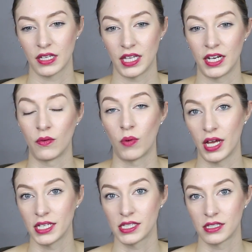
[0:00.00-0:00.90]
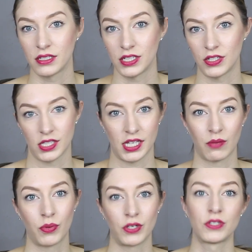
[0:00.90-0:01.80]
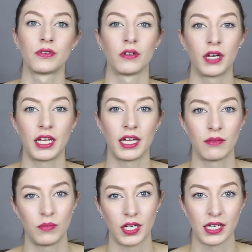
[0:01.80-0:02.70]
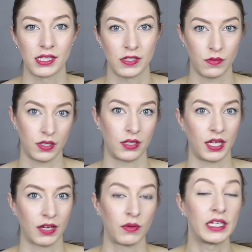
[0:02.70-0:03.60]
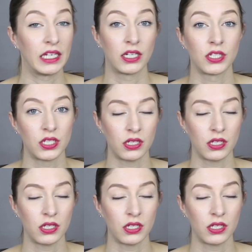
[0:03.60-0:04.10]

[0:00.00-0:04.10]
than it was to just, like, push through it because it's what we needed to